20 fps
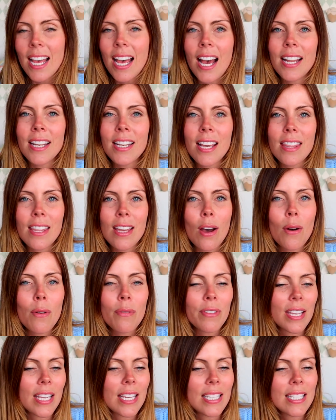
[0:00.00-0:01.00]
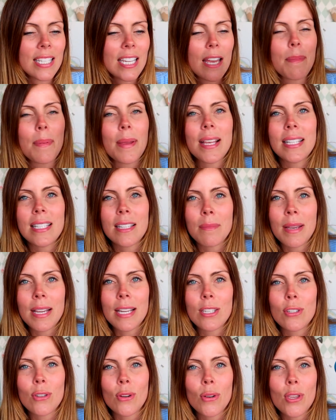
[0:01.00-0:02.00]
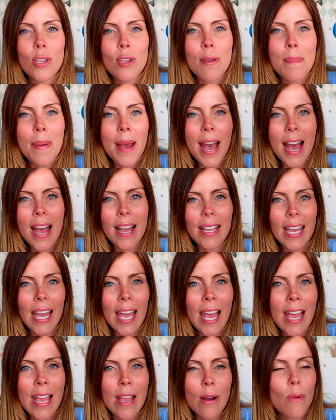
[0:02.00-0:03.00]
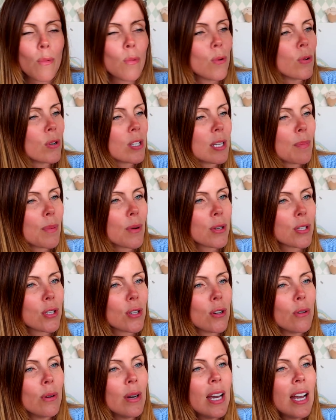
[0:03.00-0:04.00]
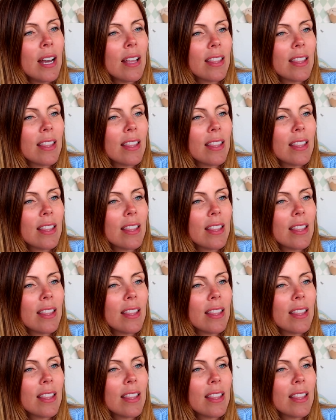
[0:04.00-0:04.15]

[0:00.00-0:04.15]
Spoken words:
Another obvious tip is to make sure you pack a water bottle.